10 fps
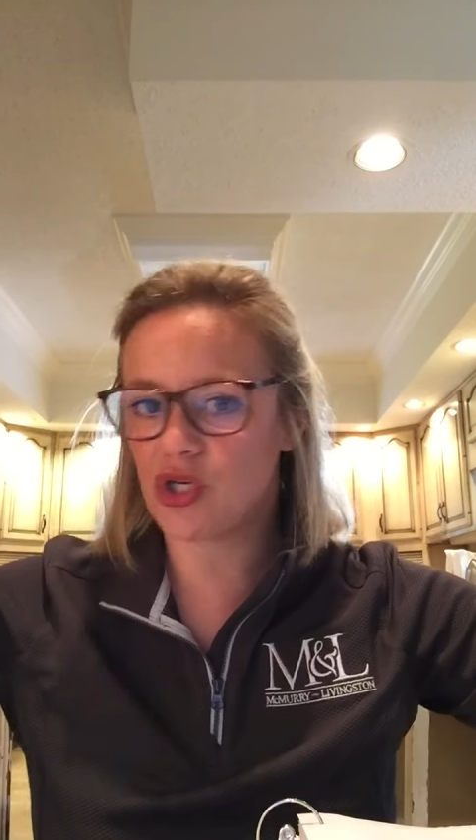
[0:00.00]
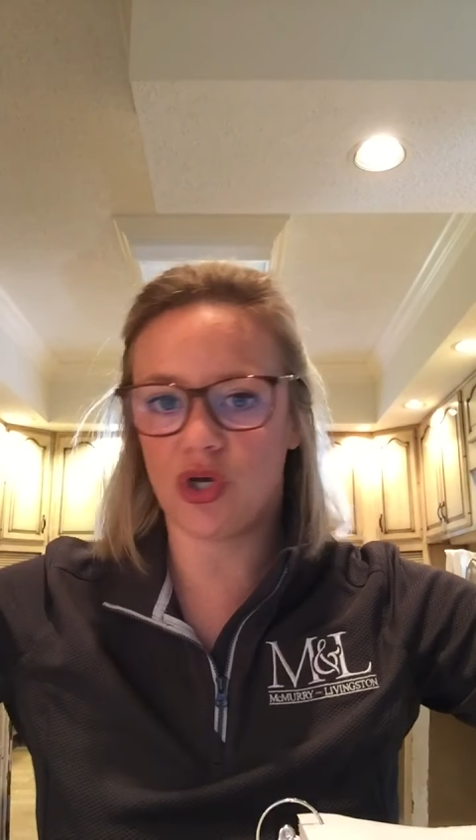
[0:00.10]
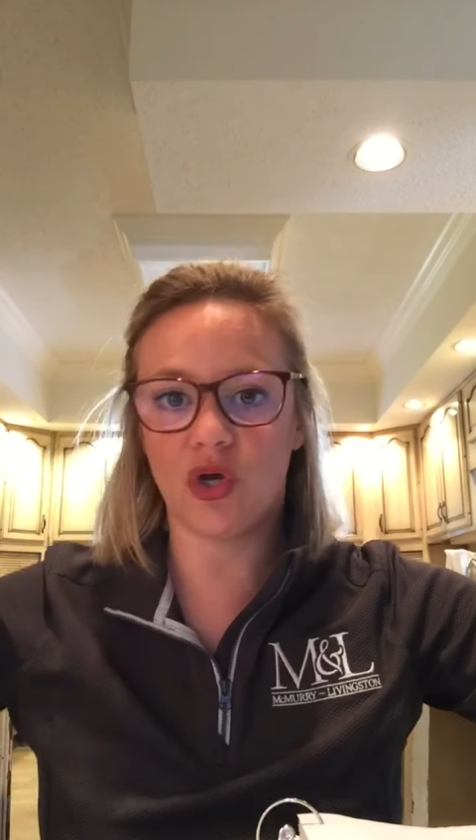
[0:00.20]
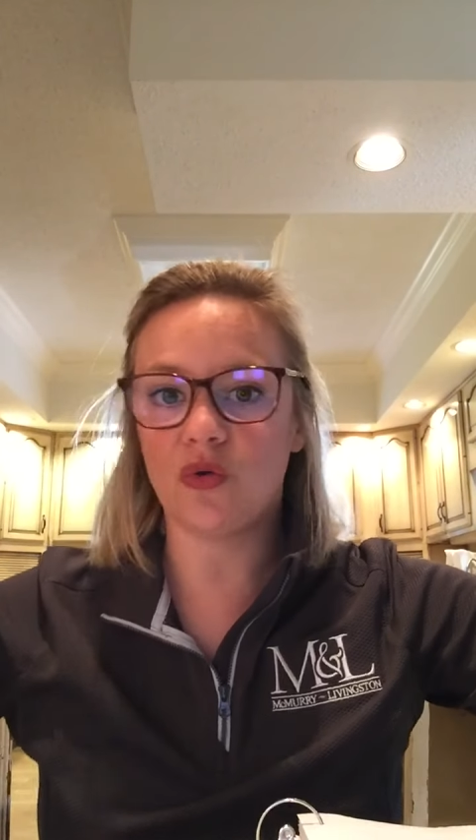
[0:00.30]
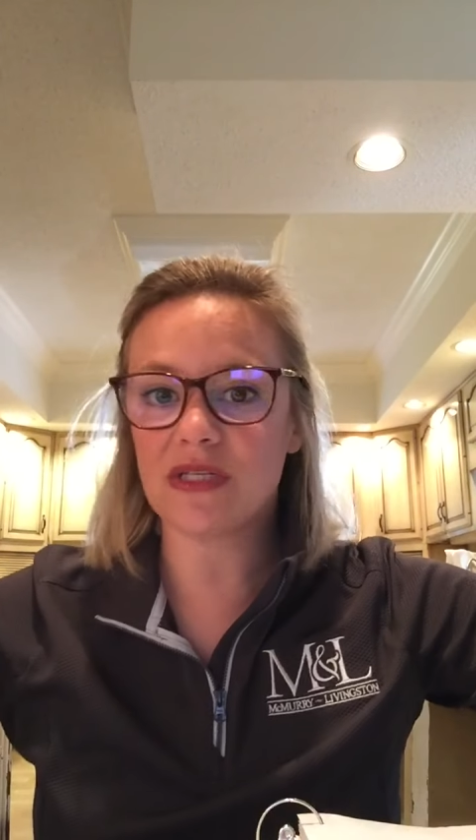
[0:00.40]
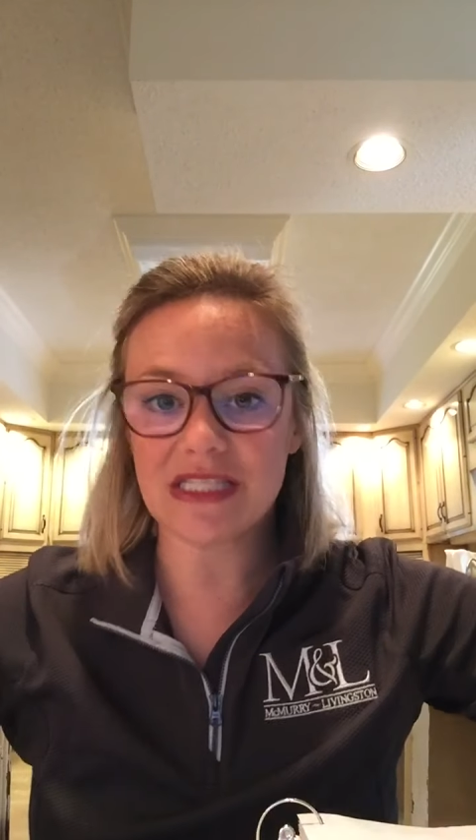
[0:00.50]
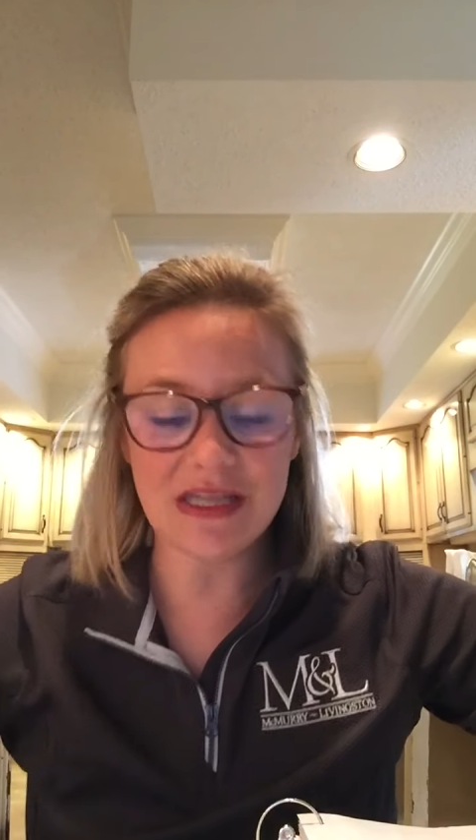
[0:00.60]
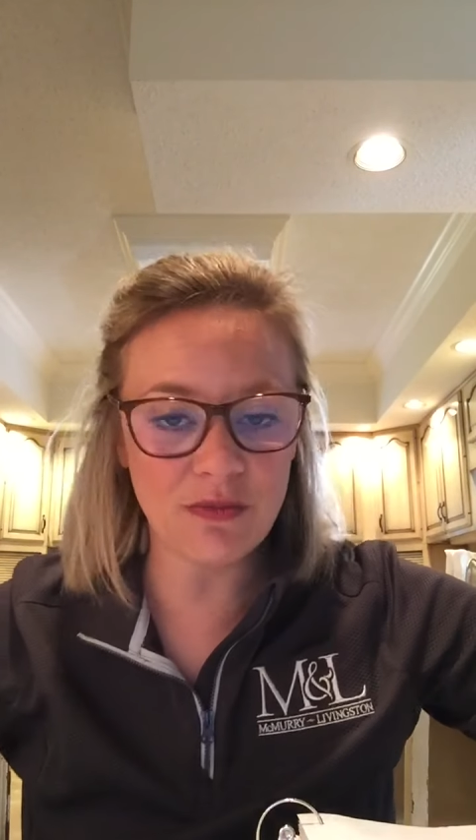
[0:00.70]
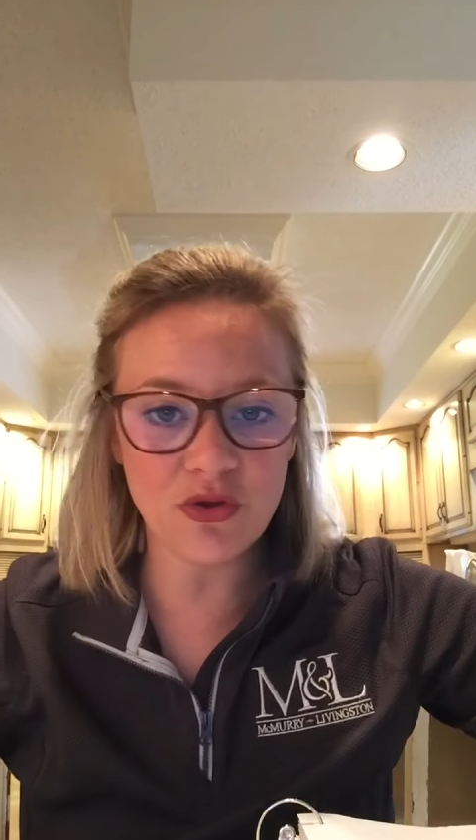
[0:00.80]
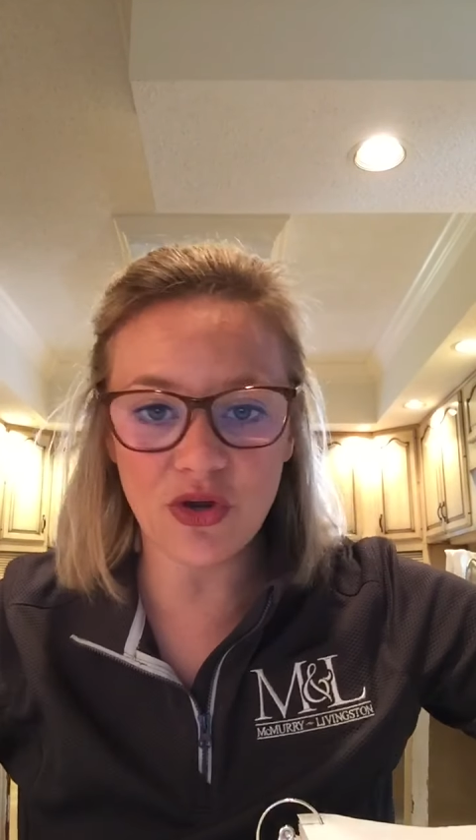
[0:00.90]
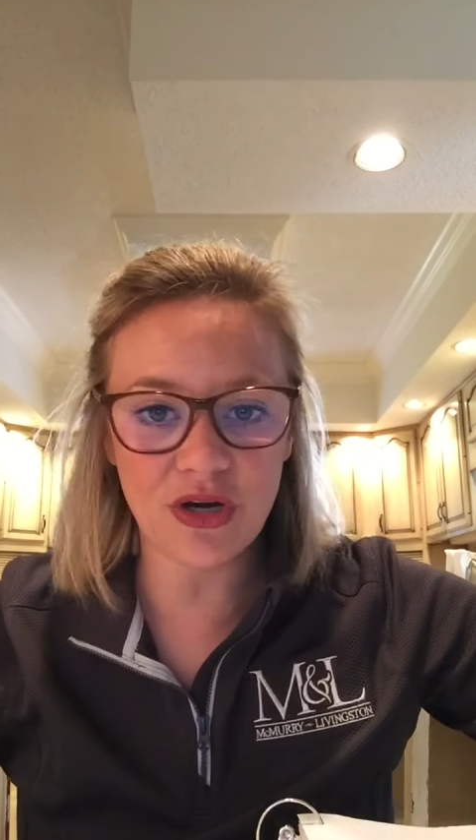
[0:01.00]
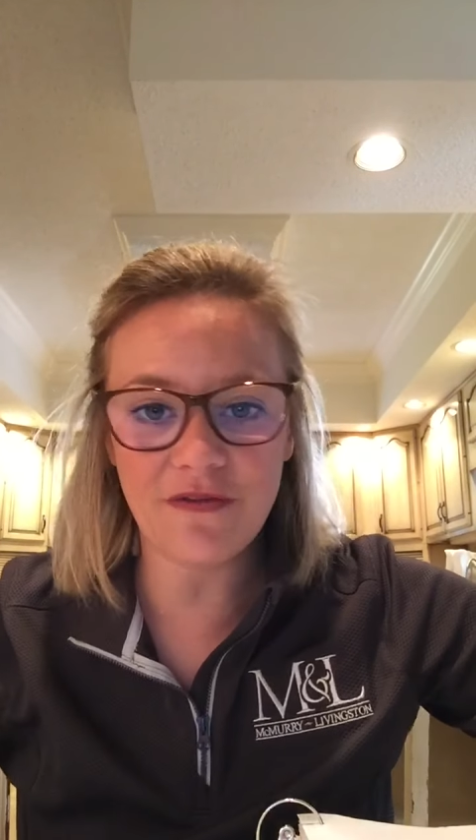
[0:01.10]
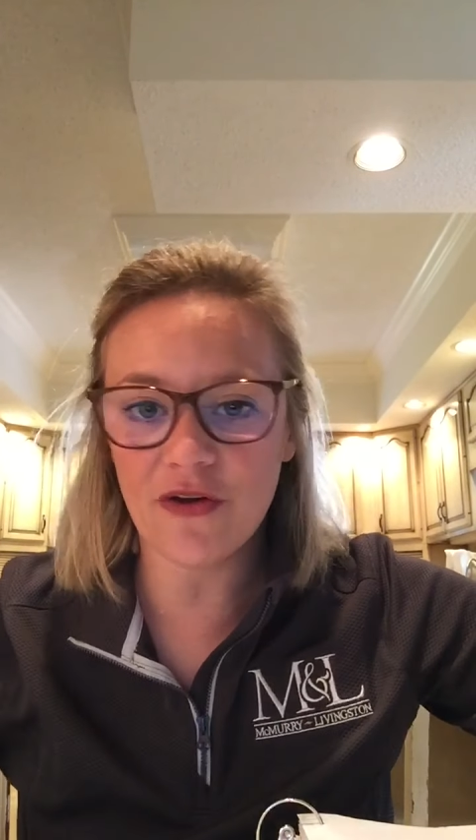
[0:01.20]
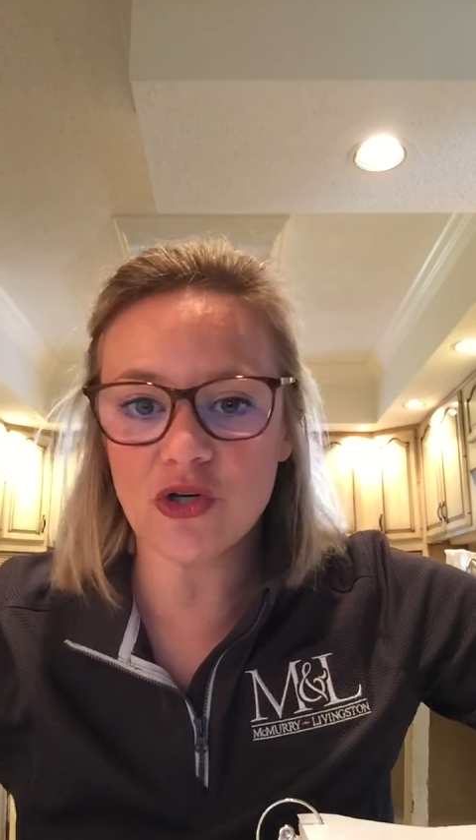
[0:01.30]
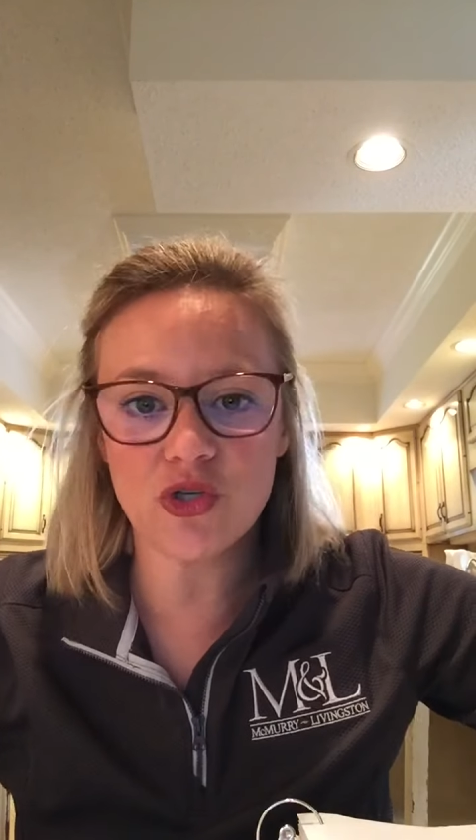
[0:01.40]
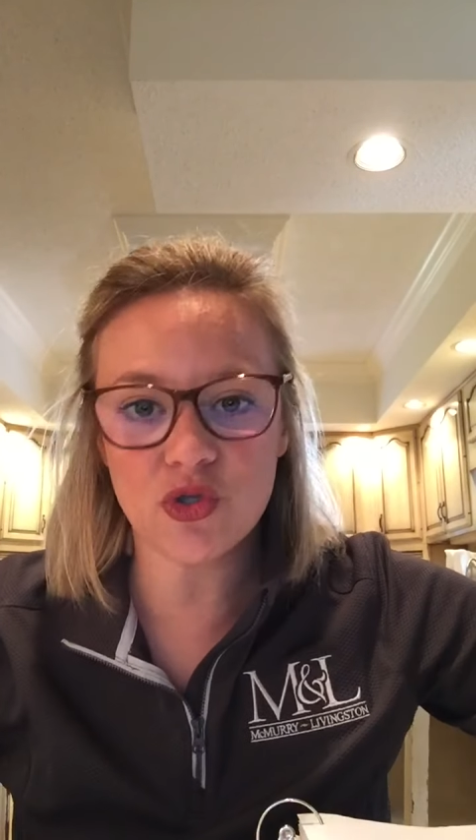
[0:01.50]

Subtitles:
to December 31st,